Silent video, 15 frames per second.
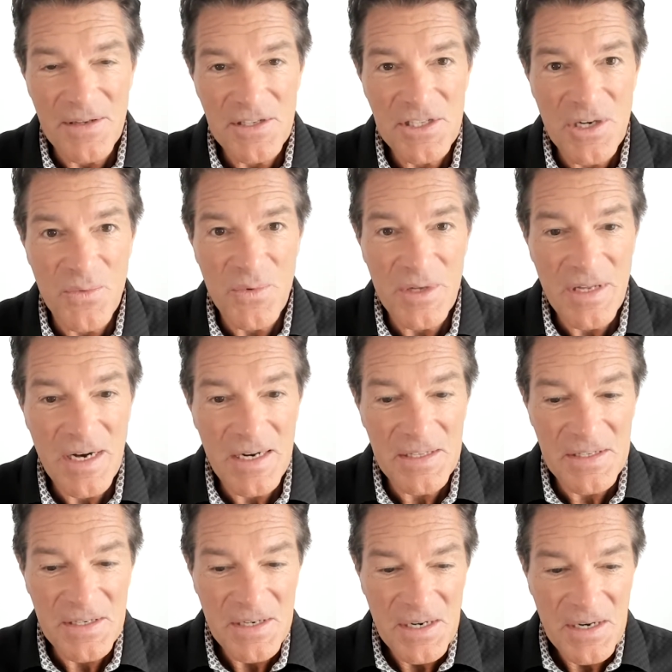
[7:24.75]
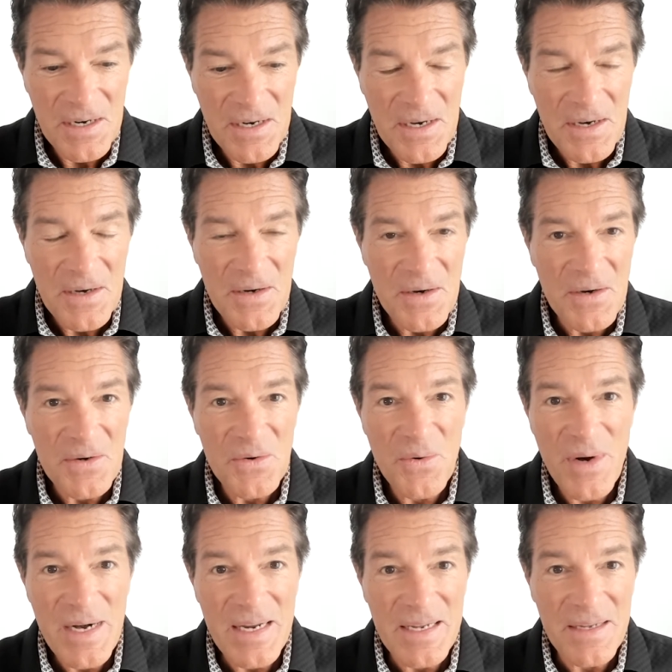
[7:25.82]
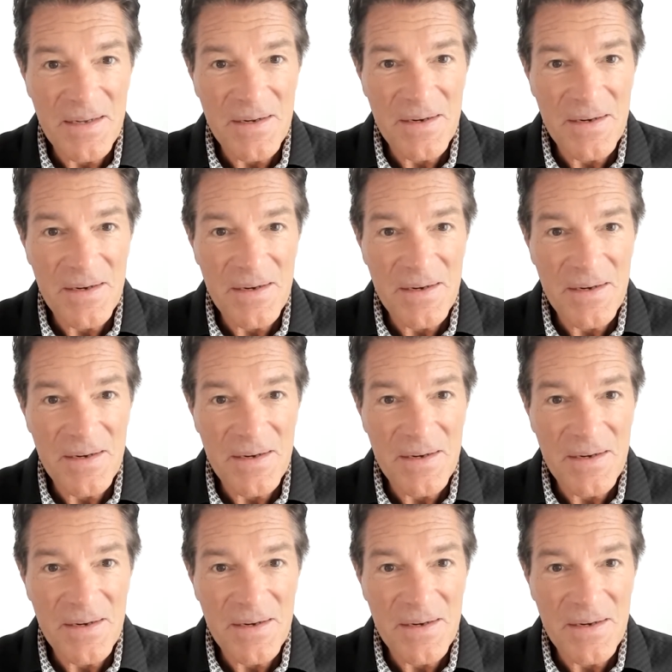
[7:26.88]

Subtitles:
So we're not creating